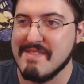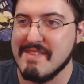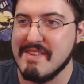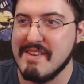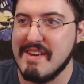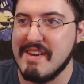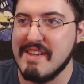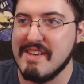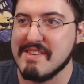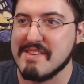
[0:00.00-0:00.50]

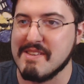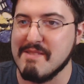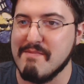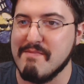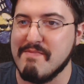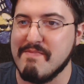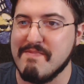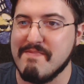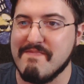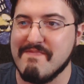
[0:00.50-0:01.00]
It is com-
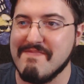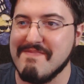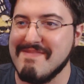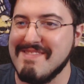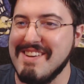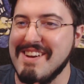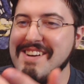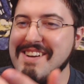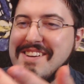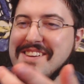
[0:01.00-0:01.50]

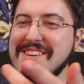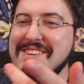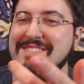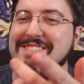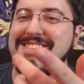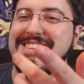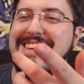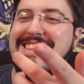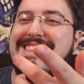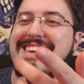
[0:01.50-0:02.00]
They're
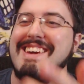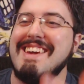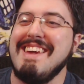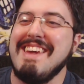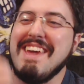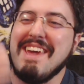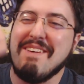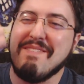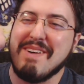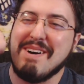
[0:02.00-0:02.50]
using the
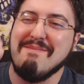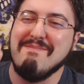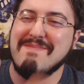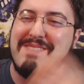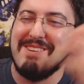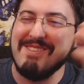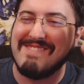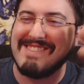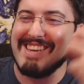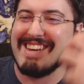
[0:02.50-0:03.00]
Eva
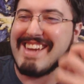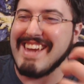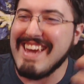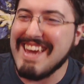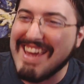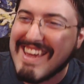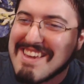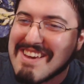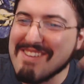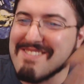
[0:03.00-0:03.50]
music!
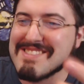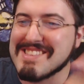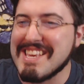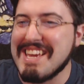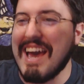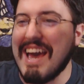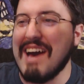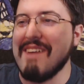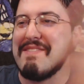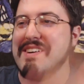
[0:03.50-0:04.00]
He used the
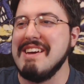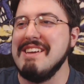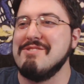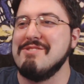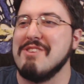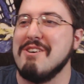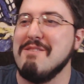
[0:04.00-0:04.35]
Eva intro